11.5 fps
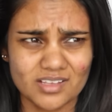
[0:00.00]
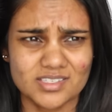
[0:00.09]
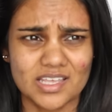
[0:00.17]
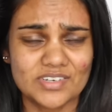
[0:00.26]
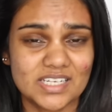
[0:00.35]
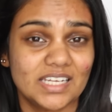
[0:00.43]

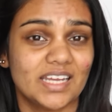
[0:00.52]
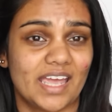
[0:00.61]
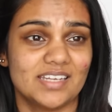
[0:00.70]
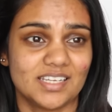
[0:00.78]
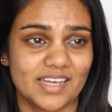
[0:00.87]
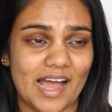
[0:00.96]
17,
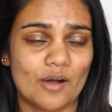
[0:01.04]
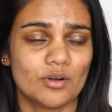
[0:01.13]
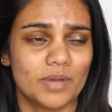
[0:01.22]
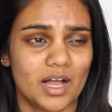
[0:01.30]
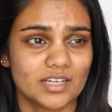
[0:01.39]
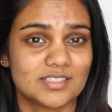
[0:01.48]
18
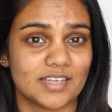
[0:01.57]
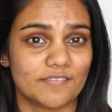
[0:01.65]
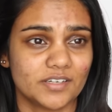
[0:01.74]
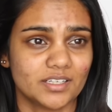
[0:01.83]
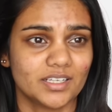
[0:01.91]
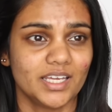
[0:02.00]
hour mark,
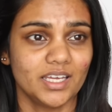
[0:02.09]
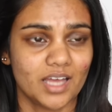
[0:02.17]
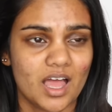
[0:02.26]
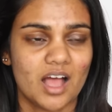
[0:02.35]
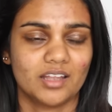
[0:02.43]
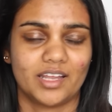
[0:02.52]
definitely,
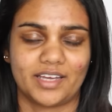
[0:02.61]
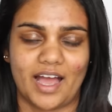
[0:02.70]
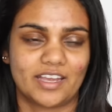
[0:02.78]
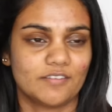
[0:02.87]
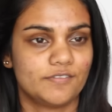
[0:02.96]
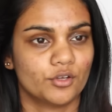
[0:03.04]
like,
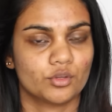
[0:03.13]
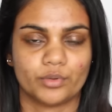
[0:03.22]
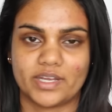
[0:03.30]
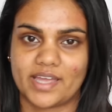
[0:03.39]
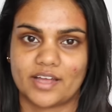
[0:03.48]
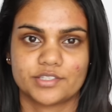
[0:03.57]
I can feel the
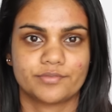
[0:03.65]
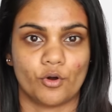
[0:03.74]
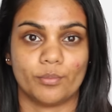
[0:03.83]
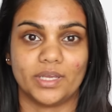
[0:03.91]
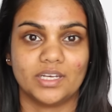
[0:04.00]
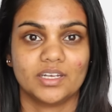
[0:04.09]
breakouts
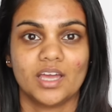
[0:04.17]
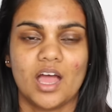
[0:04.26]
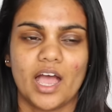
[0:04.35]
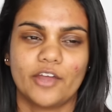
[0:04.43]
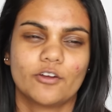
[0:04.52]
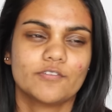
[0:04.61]
forming.
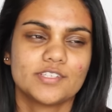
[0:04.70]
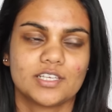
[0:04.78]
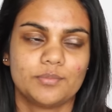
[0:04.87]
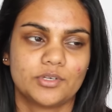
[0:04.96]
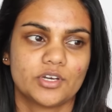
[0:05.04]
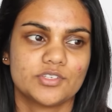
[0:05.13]
And
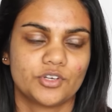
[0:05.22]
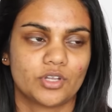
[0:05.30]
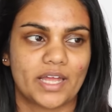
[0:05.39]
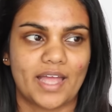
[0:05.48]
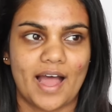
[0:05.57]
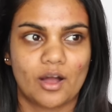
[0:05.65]
obviously because you're
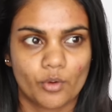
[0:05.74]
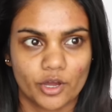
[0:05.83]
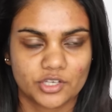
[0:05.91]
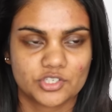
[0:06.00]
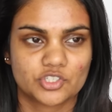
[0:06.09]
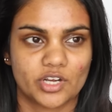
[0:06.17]
like at
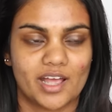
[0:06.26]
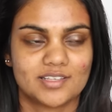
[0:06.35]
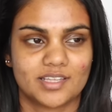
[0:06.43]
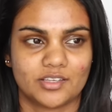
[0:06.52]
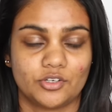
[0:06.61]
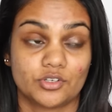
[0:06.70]
work
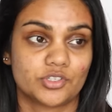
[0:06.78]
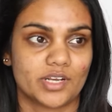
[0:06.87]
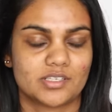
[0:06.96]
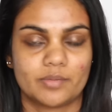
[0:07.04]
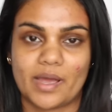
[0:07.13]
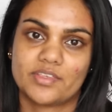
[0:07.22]
stressed and then you're
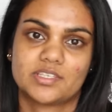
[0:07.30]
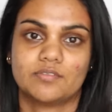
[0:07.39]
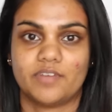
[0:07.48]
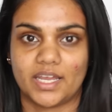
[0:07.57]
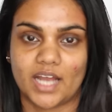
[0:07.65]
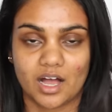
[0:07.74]
stressed about this
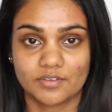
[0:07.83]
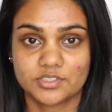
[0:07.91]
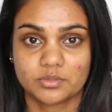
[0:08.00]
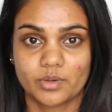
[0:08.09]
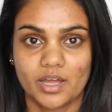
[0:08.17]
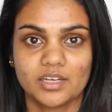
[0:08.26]
event
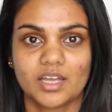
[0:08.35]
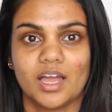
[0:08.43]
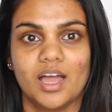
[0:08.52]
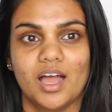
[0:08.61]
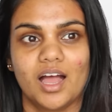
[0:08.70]
after work,